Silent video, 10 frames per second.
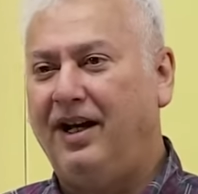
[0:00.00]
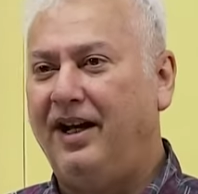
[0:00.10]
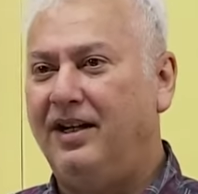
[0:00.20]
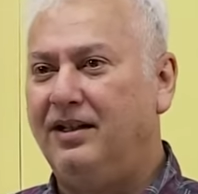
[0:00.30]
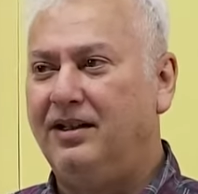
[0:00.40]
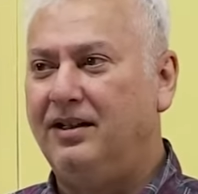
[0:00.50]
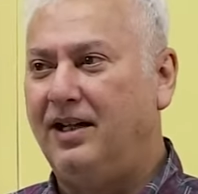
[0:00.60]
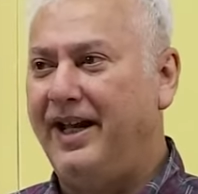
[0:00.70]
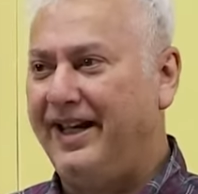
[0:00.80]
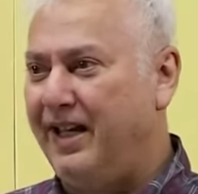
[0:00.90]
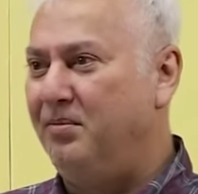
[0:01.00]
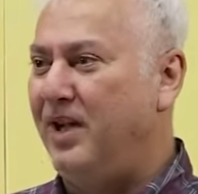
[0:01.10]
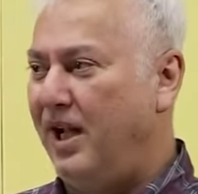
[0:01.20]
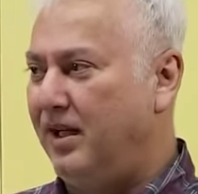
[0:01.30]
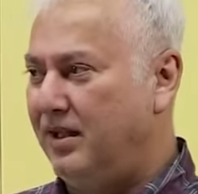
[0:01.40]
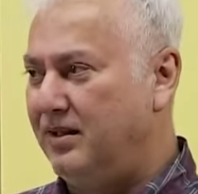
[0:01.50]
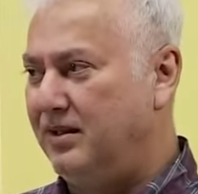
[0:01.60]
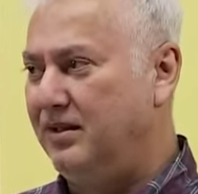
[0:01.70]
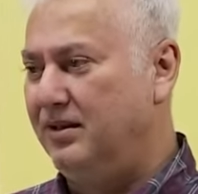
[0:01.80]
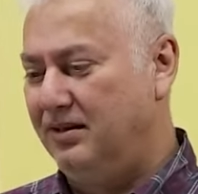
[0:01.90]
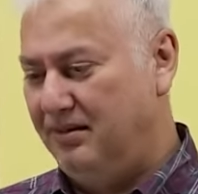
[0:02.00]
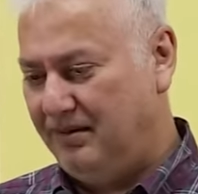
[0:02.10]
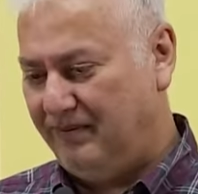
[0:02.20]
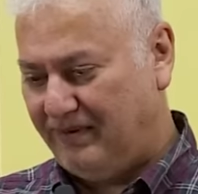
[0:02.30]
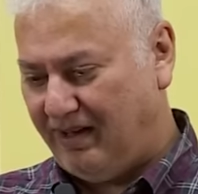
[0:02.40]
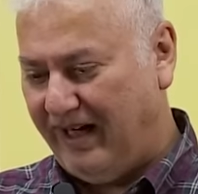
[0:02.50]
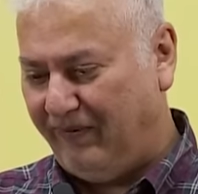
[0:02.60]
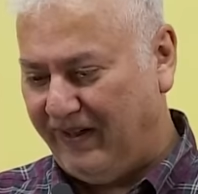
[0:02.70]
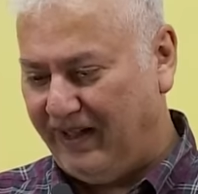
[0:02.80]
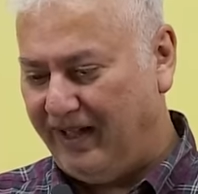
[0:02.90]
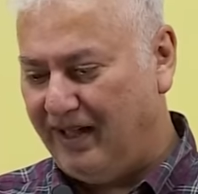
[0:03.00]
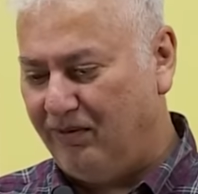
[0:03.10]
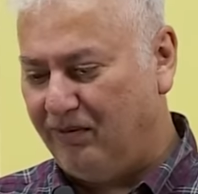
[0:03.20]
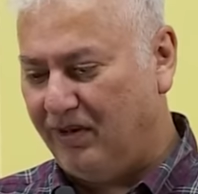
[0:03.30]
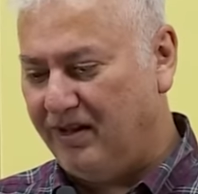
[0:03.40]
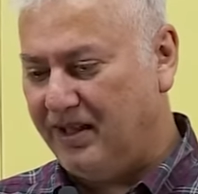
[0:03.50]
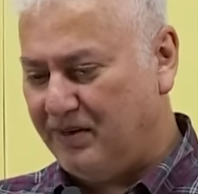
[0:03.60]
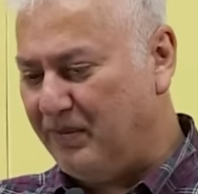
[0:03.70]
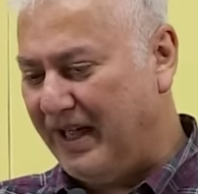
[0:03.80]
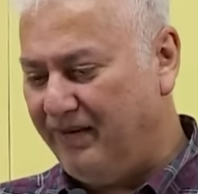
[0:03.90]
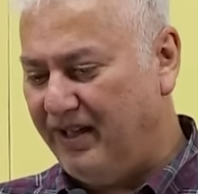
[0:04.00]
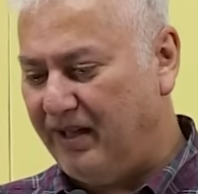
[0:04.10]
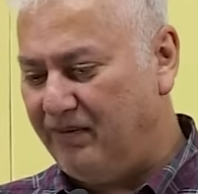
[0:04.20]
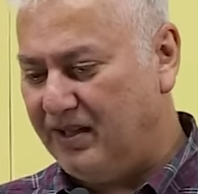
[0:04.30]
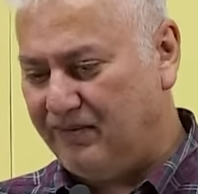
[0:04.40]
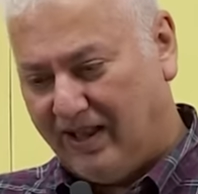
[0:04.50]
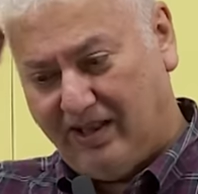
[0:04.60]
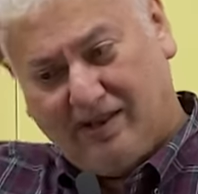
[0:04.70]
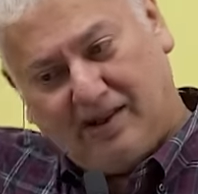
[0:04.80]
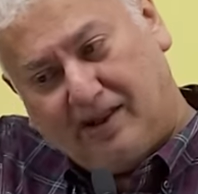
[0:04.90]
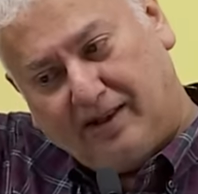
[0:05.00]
and I came back, tried figuring out what is there. So by the way, there was one.